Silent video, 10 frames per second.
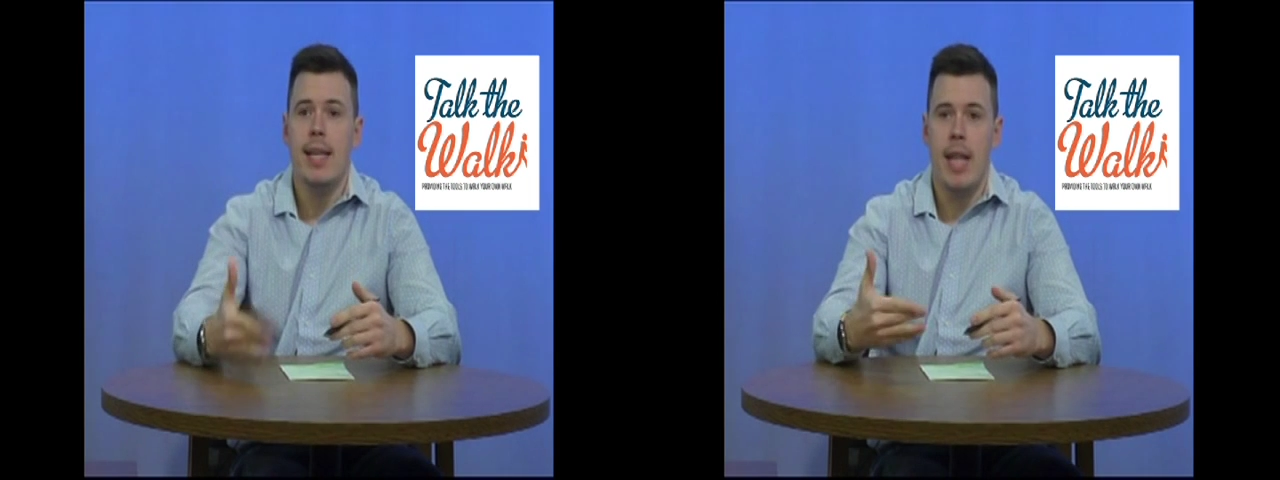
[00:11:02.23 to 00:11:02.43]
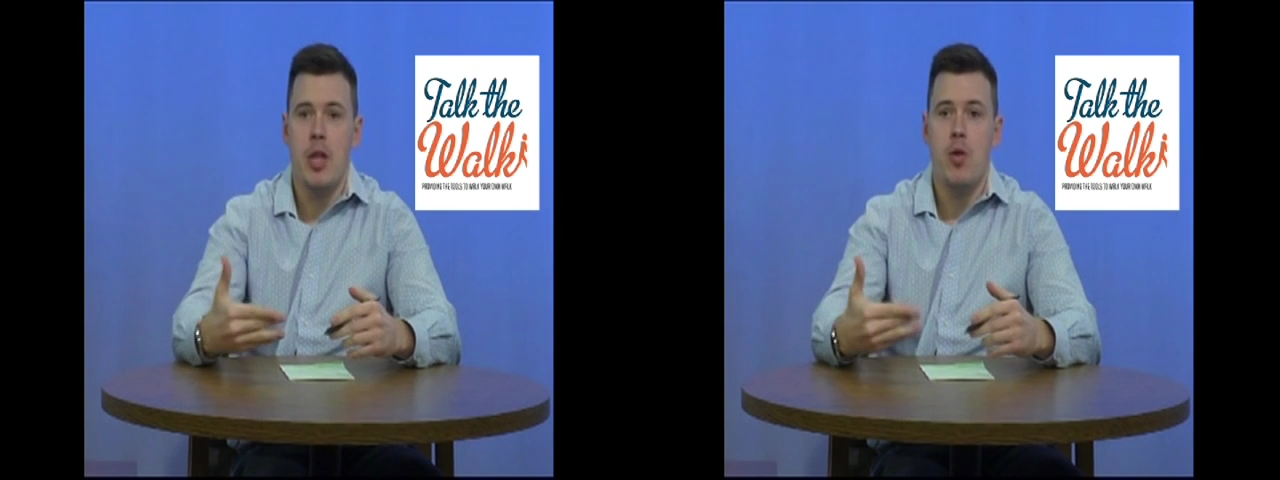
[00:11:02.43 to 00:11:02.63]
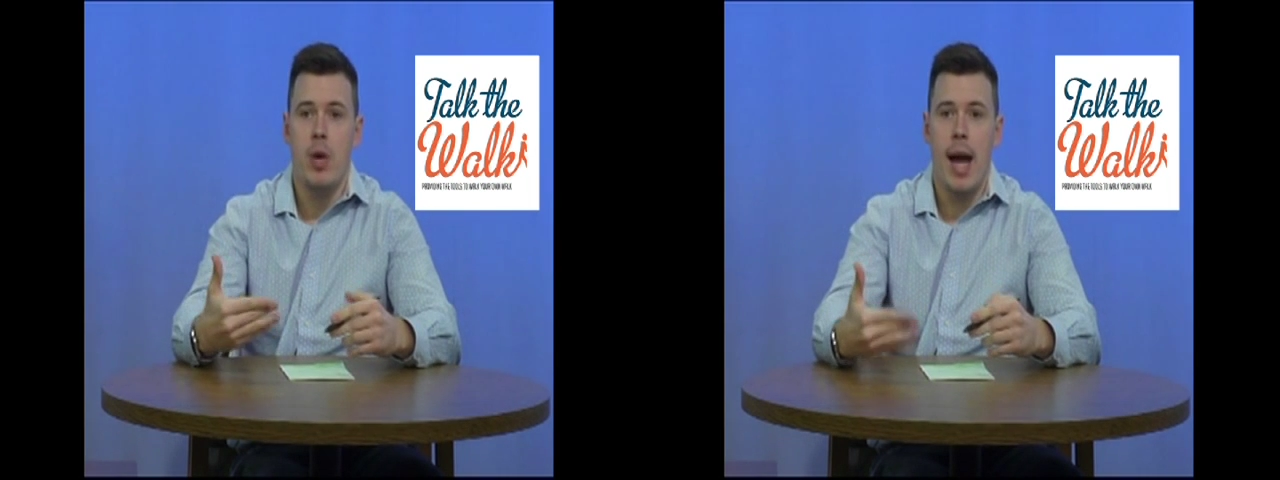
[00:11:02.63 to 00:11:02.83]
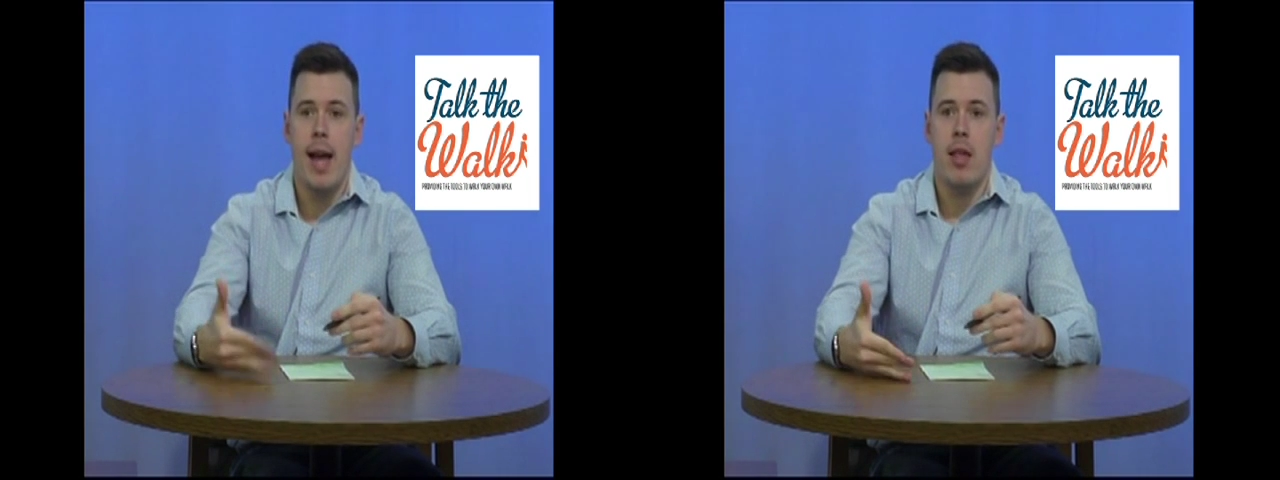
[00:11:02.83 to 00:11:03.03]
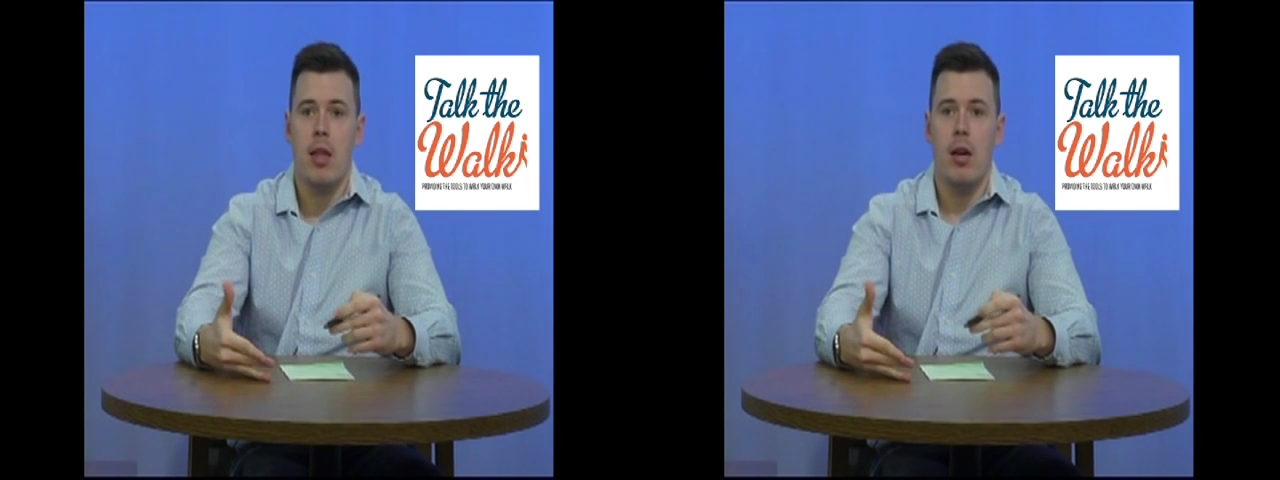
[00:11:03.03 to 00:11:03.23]
that you
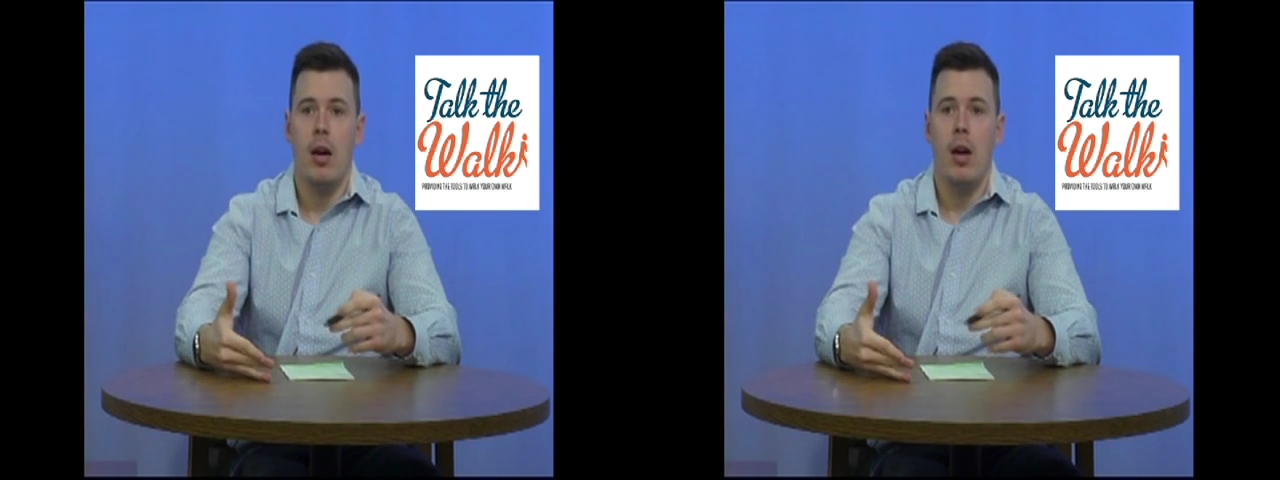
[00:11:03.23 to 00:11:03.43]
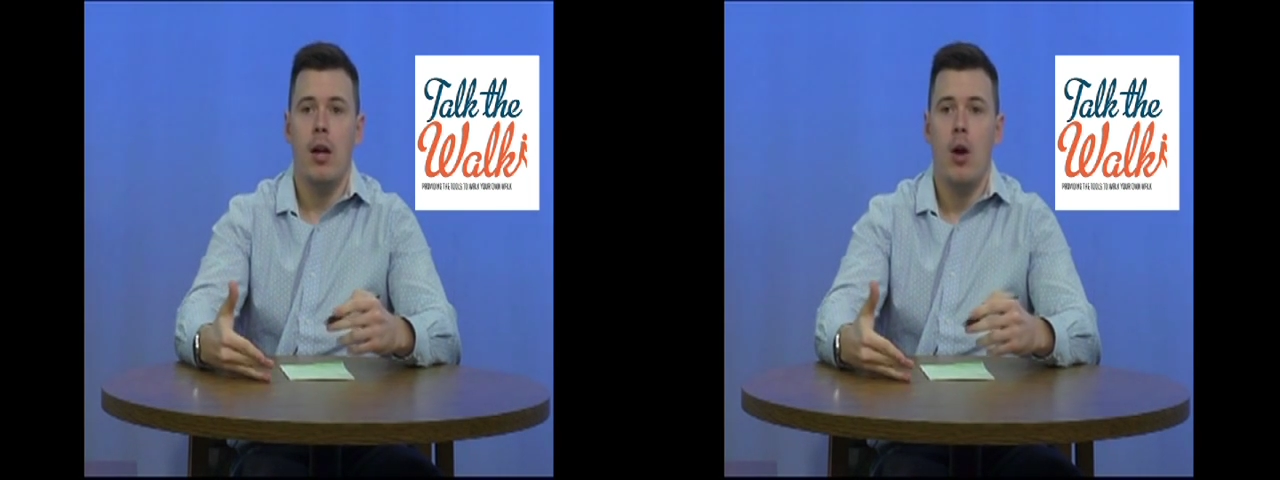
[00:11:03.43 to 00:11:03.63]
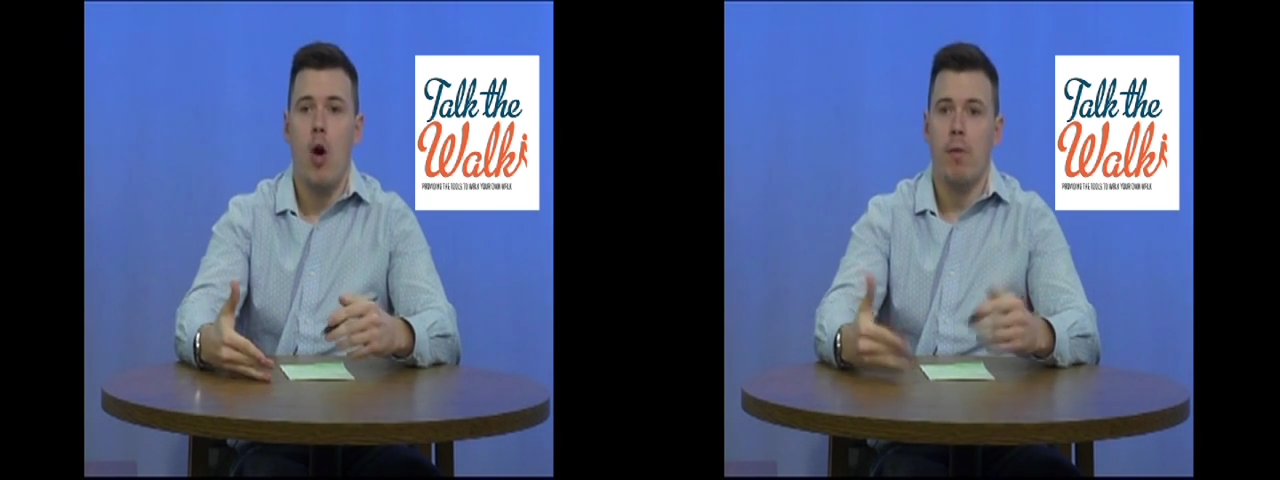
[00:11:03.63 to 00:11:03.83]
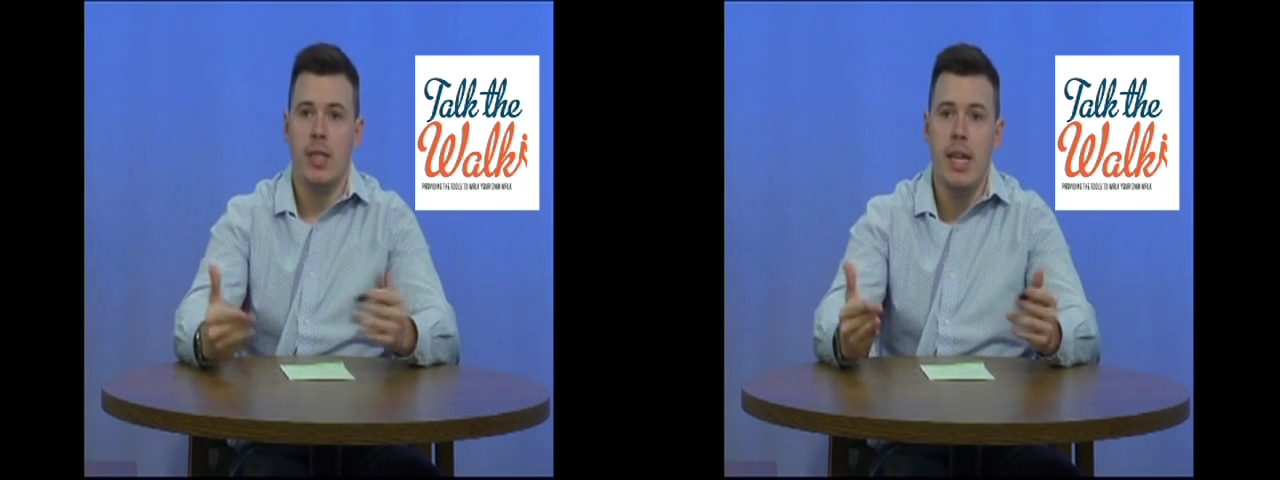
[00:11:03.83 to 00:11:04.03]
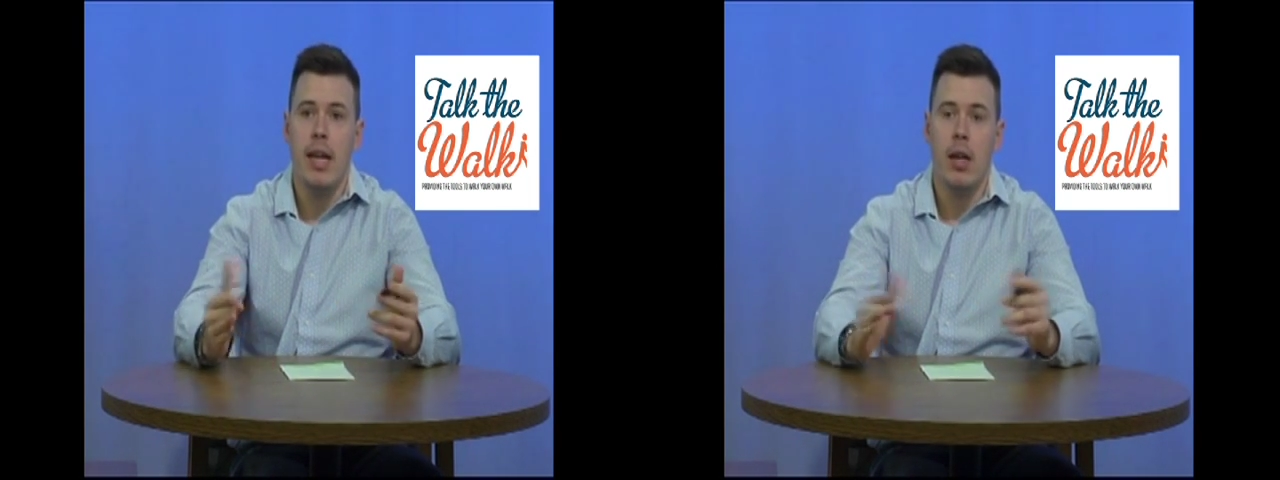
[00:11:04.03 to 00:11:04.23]
guys oversee.